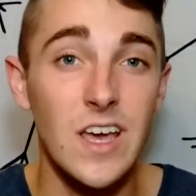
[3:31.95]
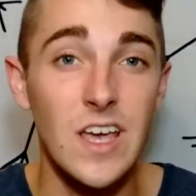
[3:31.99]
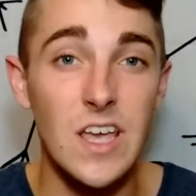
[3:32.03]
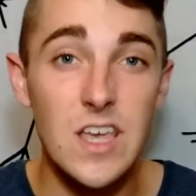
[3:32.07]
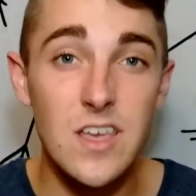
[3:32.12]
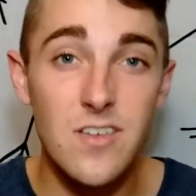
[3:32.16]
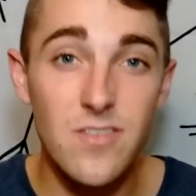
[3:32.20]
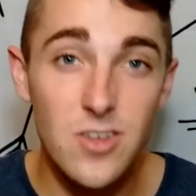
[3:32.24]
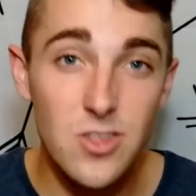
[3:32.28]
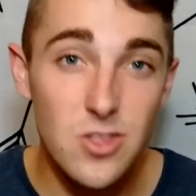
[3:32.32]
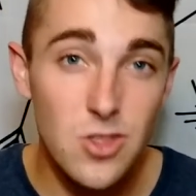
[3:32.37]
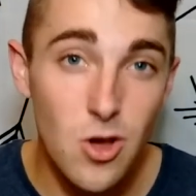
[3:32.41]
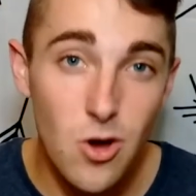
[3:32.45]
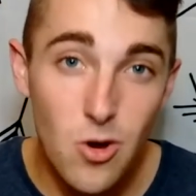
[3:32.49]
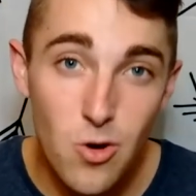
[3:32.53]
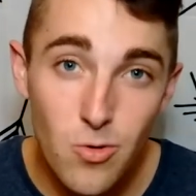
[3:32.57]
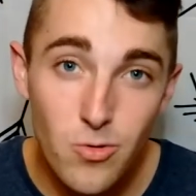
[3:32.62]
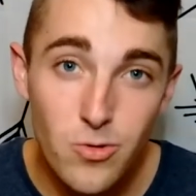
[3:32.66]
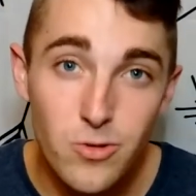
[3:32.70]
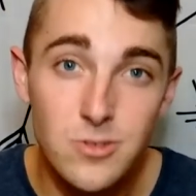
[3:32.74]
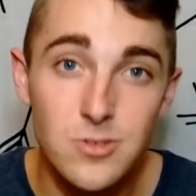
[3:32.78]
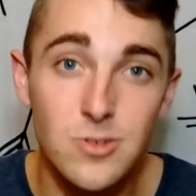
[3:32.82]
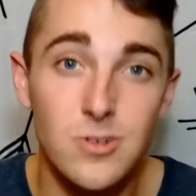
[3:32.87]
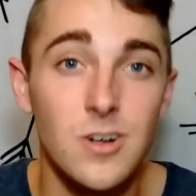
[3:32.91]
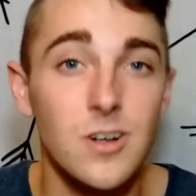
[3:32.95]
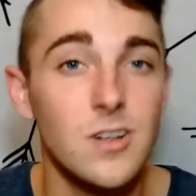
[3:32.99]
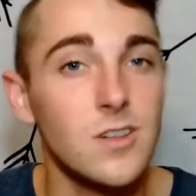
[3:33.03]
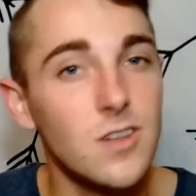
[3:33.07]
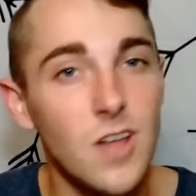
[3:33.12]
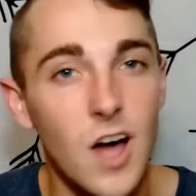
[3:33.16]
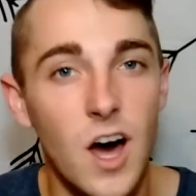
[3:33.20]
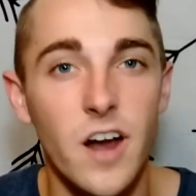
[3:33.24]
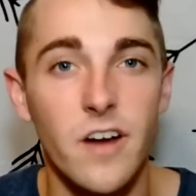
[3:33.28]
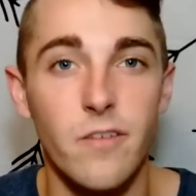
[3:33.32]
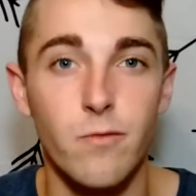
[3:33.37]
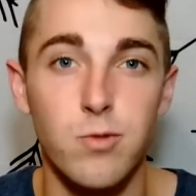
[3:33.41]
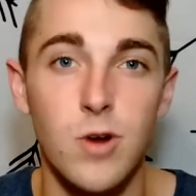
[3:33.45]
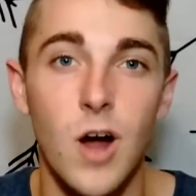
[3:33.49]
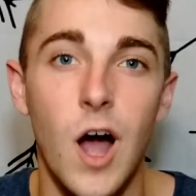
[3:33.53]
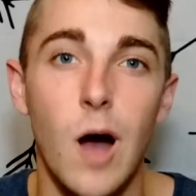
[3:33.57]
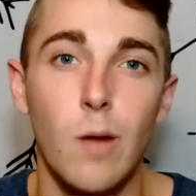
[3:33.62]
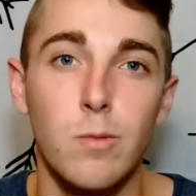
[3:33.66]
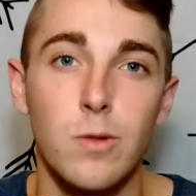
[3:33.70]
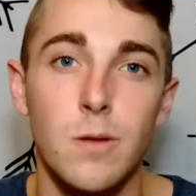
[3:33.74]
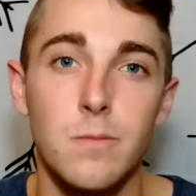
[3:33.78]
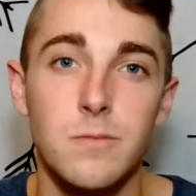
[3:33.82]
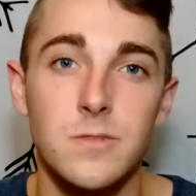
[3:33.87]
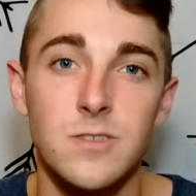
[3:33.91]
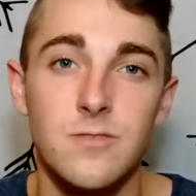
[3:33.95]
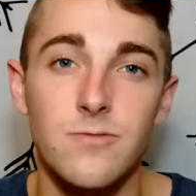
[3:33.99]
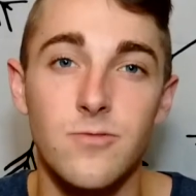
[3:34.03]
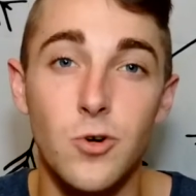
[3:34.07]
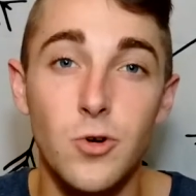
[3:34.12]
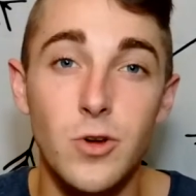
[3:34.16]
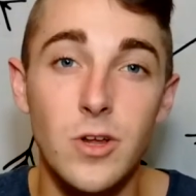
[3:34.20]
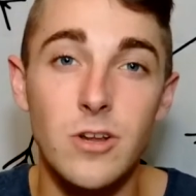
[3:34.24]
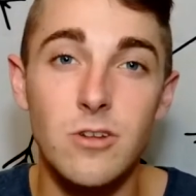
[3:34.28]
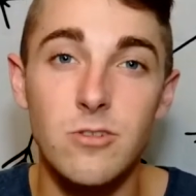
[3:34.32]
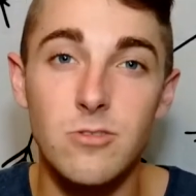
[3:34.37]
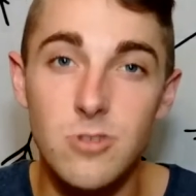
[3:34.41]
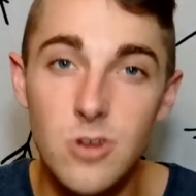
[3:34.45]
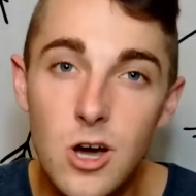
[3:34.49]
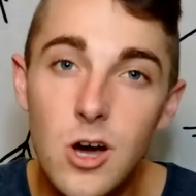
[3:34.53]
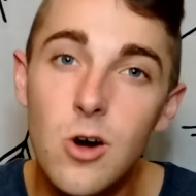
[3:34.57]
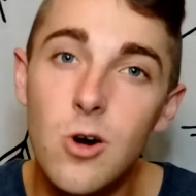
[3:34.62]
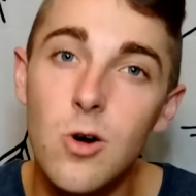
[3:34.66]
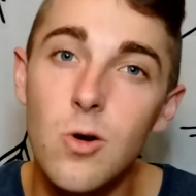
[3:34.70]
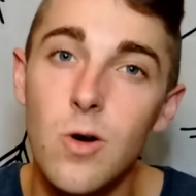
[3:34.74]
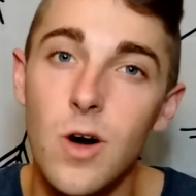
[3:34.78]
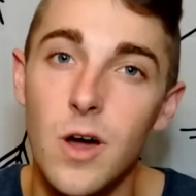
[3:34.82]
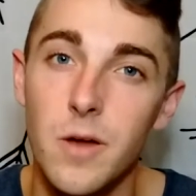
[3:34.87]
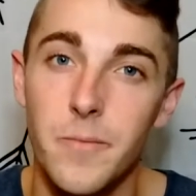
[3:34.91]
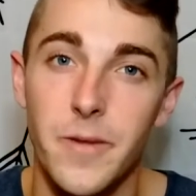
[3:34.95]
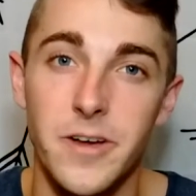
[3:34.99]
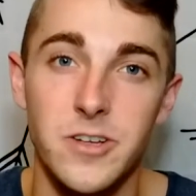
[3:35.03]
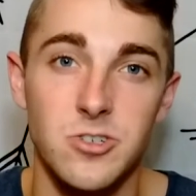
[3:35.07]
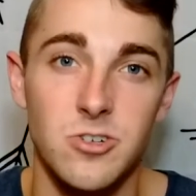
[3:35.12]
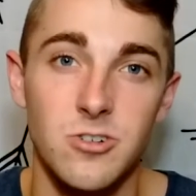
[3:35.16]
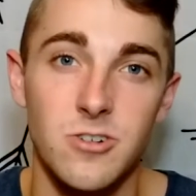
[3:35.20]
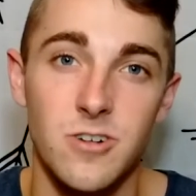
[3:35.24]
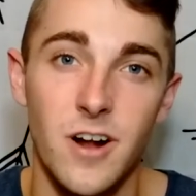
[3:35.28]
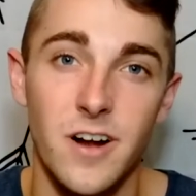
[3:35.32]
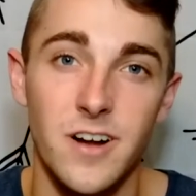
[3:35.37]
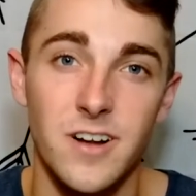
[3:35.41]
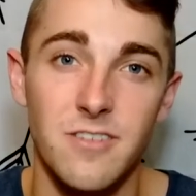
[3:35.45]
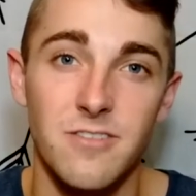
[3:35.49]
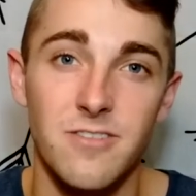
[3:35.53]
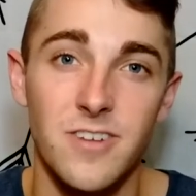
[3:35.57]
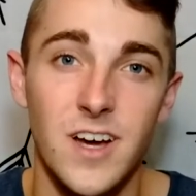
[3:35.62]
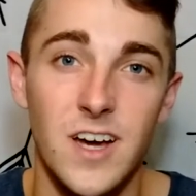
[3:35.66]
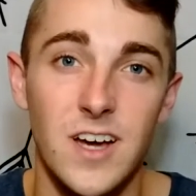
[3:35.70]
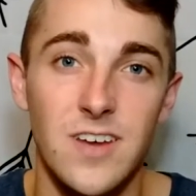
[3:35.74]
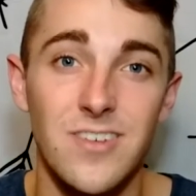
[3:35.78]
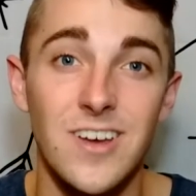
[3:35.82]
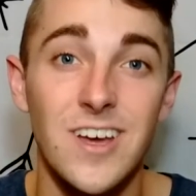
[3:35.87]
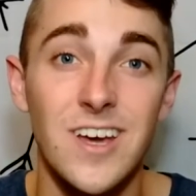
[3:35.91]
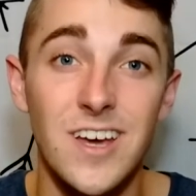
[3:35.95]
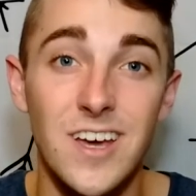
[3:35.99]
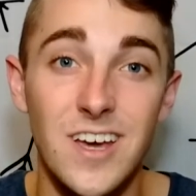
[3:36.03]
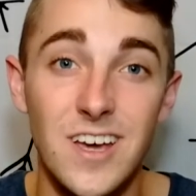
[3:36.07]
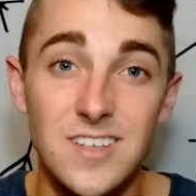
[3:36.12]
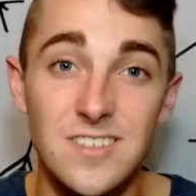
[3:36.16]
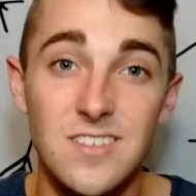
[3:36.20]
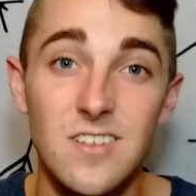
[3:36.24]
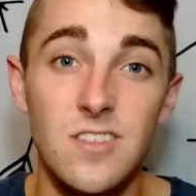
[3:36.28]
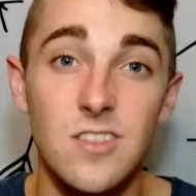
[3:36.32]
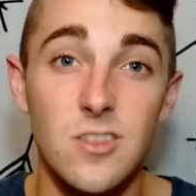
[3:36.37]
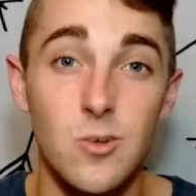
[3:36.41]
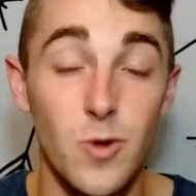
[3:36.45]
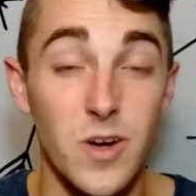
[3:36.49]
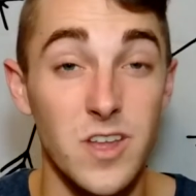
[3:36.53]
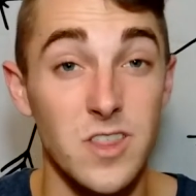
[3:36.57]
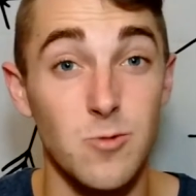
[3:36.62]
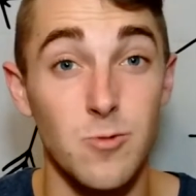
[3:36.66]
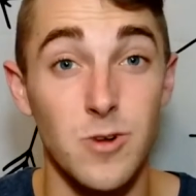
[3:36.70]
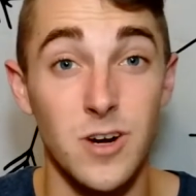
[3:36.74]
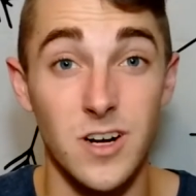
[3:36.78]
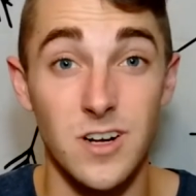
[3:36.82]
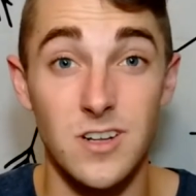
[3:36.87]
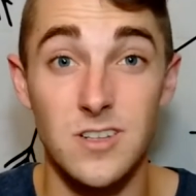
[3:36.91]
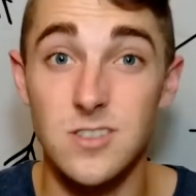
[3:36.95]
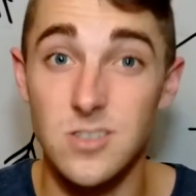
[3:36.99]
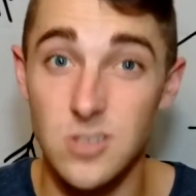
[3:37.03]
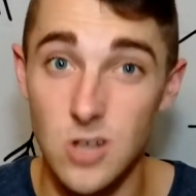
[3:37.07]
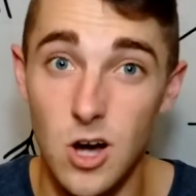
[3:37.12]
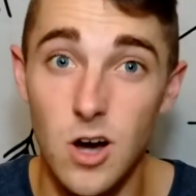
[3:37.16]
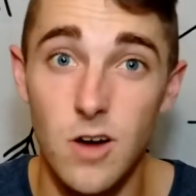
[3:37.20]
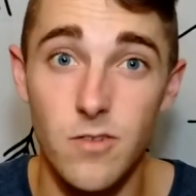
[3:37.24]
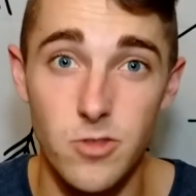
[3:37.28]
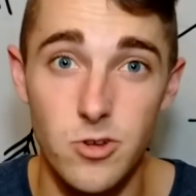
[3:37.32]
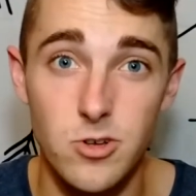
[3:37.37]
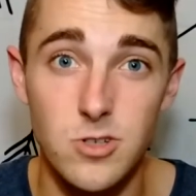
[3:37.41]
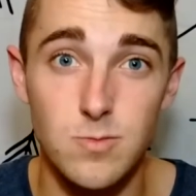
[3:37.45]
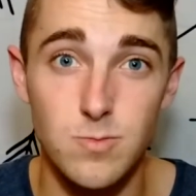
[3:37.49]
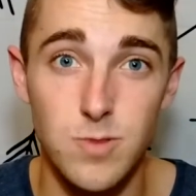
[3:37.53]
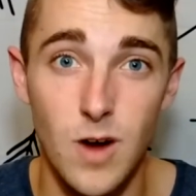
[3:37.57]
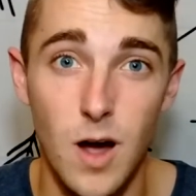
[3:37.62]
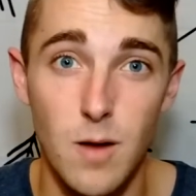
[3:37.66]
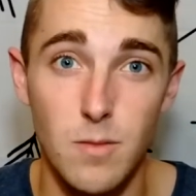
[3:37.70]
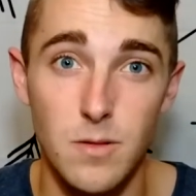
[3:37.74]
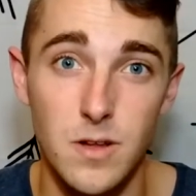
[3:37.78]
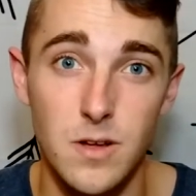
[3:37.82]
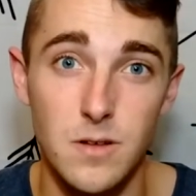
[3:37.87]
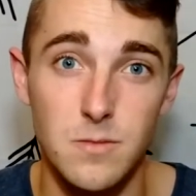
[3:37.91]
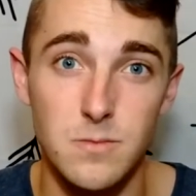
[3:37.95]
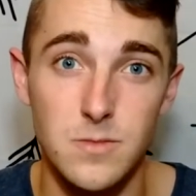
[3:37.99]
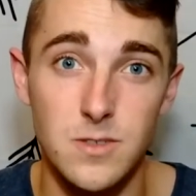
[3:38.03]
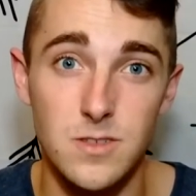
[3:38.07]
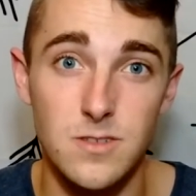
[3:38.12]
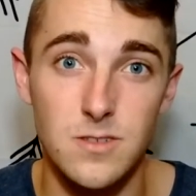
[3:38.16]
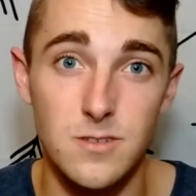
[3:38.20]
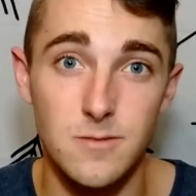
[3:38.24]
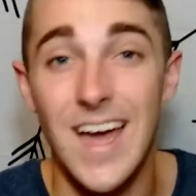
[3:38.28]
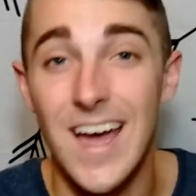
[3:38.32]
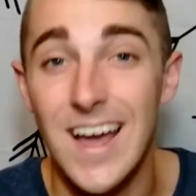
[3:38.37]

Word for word: even though those are a lot of problems, voting no on Measure 95 isn't the way that we're going to solve those problems.